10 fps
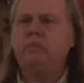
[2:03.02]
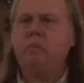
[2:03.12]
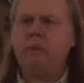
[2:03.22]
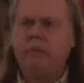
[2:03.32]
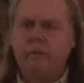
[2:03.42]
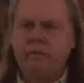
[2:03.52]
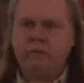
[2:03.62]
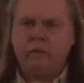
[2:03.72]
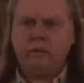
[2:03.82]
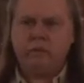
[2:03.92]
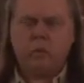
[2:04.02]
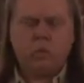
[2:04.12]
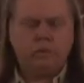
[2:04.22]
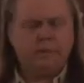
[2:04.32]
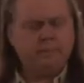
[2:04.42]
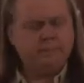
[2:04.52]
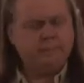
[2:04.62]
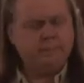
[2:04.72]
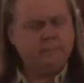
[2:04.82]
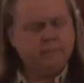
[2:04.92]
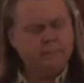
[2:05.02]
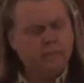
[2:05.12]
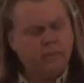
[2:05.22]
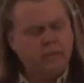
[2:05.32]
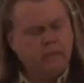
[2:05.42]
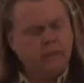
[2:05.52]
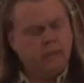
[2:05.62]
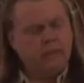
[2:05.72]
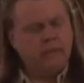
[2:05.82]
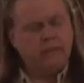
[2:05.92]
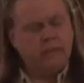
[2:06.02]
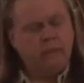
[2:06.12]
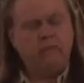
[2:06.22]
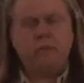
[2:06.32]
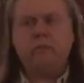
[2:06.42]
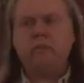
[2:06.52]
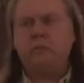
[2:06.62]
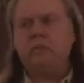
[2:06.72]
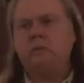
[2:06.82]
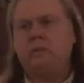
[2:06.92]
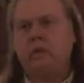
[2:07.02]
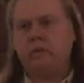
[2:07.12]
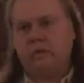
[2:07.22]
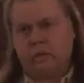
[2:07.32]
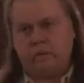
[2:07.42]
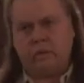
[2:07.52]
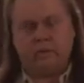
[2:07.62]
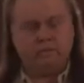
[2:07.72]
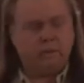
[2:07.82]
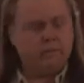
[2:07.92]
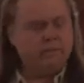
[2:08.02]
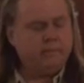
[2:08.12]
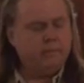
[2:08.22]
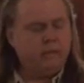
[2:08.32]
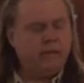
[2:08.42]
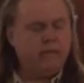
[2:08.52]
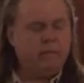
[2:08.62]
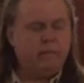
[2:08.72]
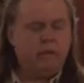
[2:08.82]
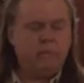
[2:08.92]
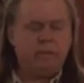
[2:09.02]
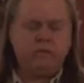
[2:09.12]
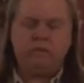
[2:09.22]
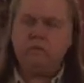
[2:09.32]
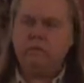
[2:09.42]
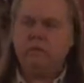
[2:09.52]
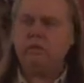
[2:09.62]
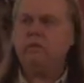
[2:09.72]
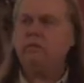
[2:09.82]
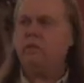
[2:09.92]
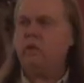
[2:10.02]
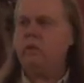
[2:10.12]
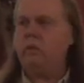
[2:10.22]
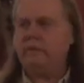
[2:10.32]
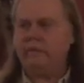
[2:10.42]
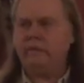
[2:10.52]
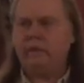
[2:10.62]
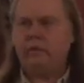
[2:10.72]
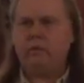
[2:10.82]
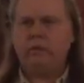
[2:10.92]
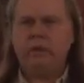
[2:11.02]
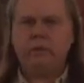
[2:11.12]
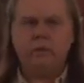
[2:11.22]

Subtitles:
It's 20,000 years old. In Egypt, from which my dogs come from, they have pyramids, relatively new at 6,000 years.